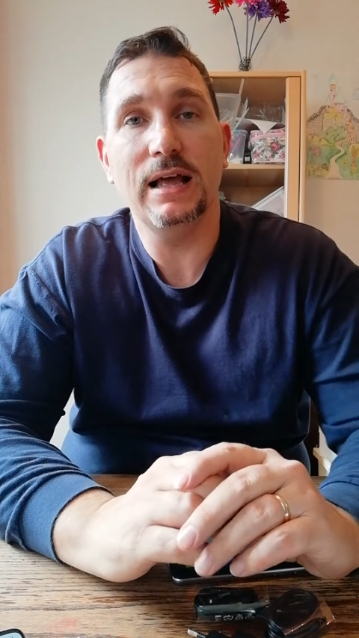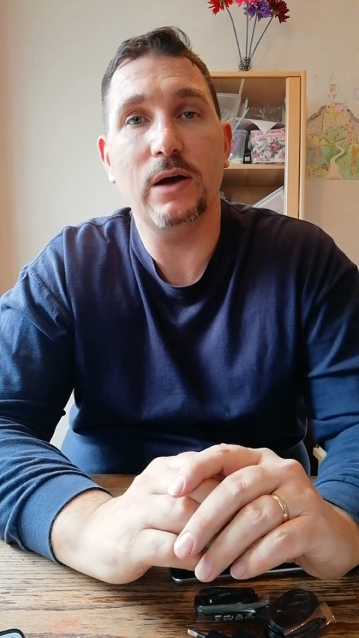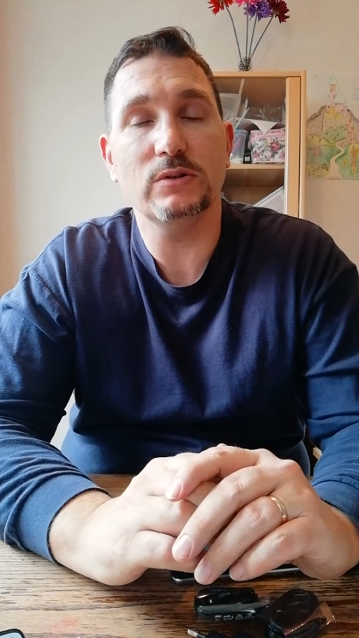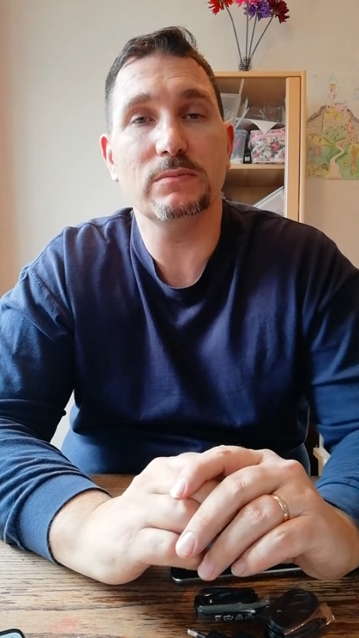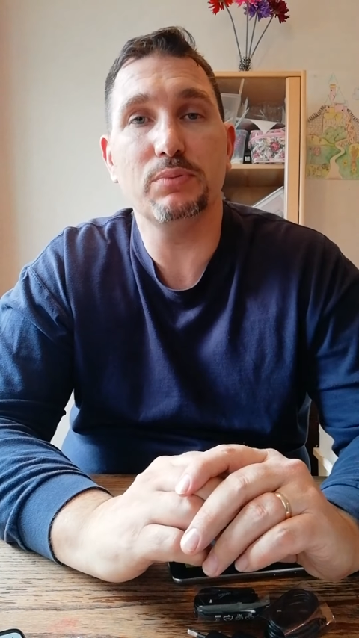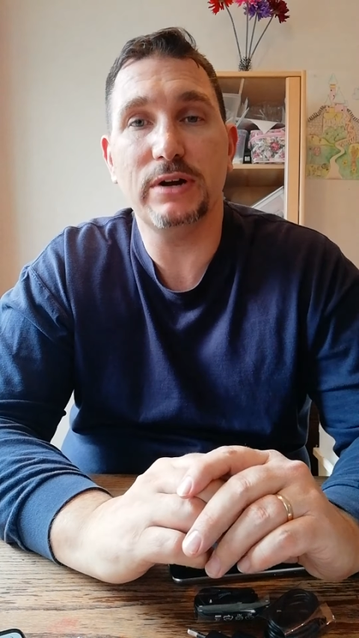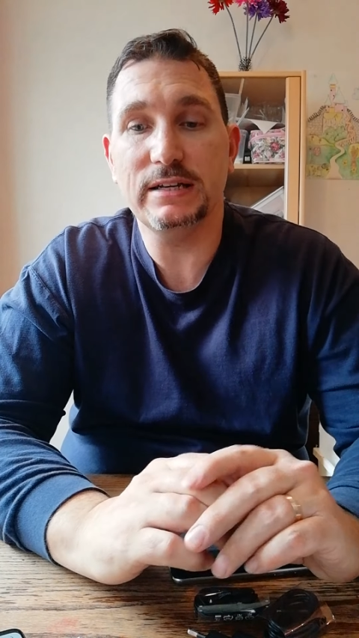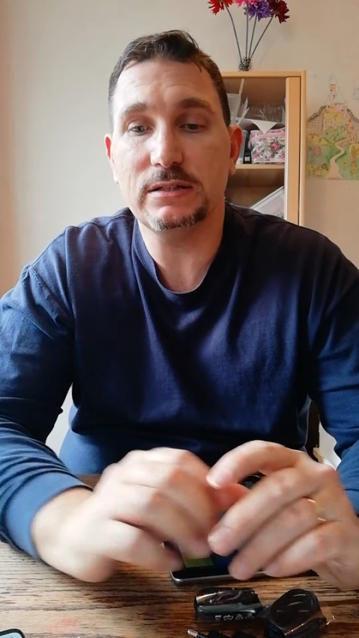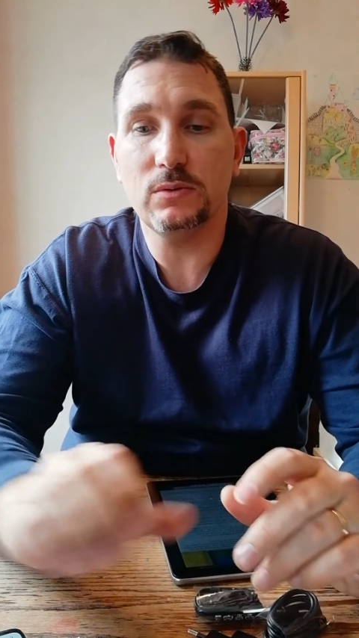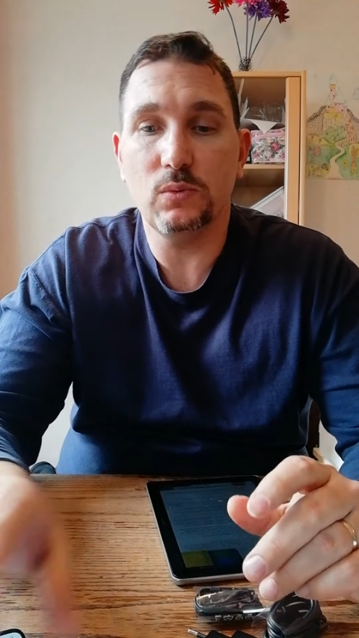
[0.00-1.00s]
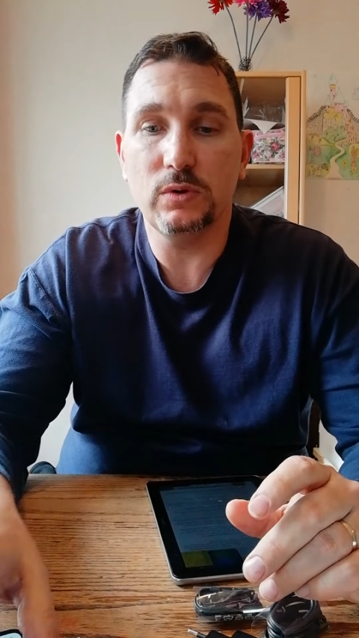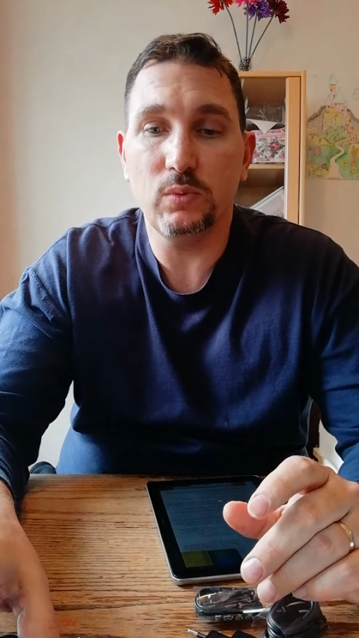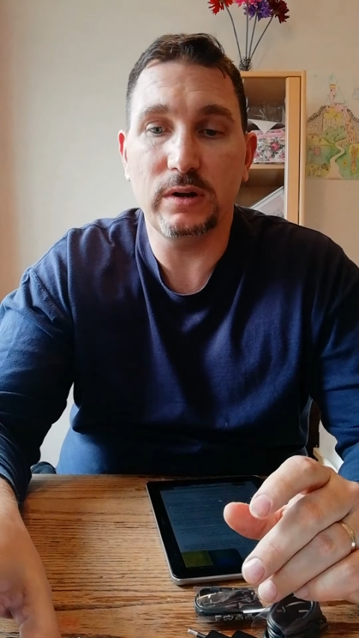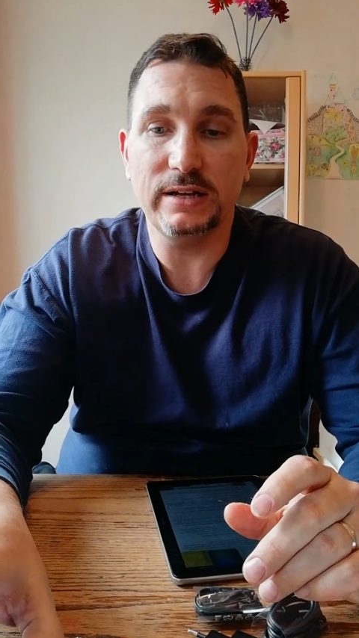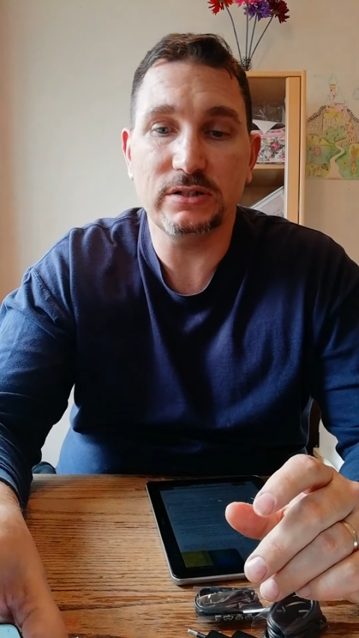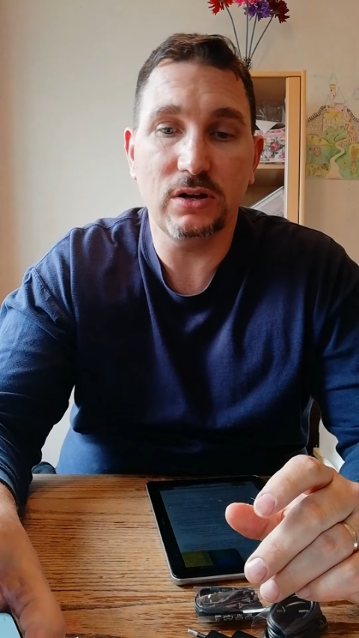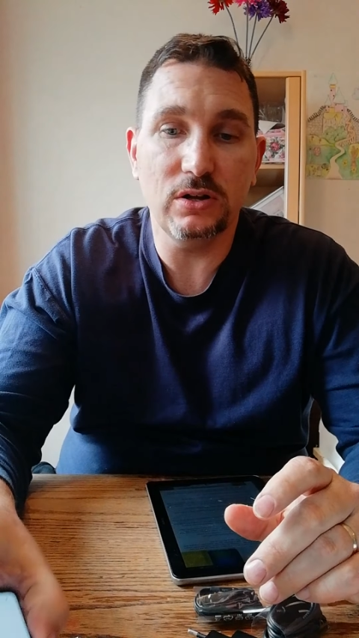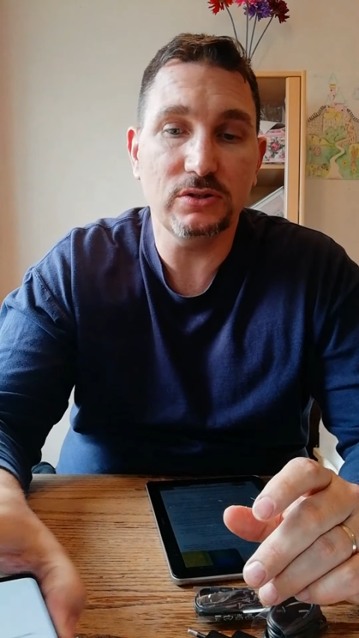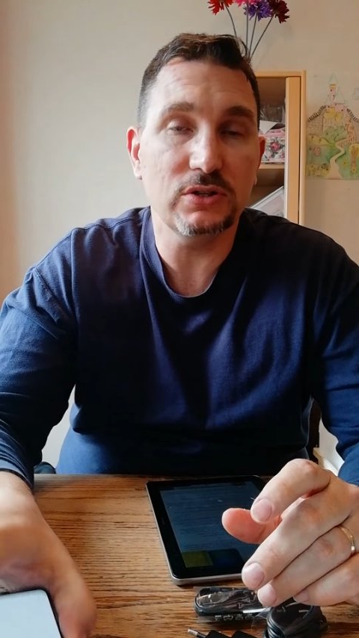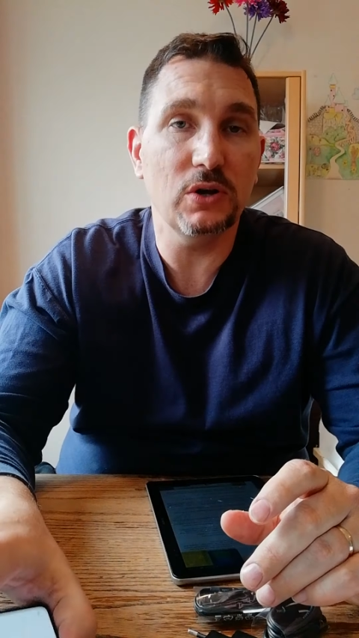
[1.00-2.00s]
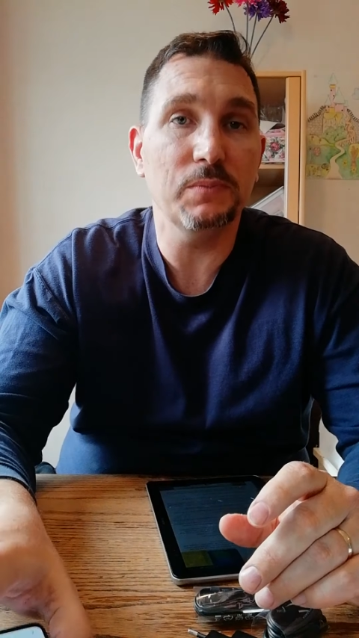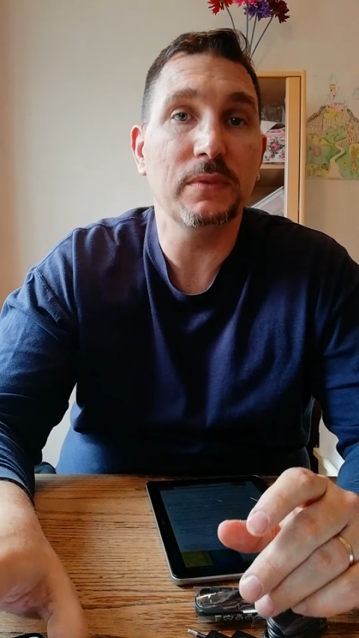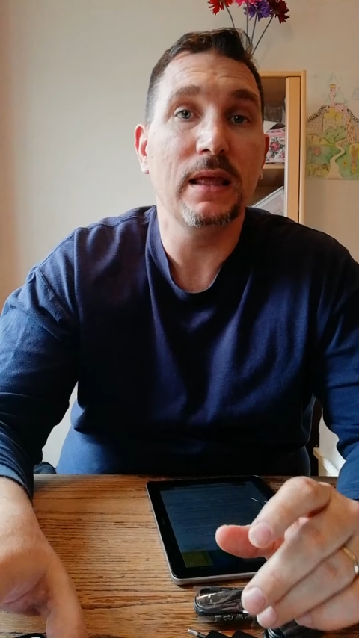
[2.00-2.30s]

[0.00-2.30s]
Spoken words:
I was impressed with what I saw. So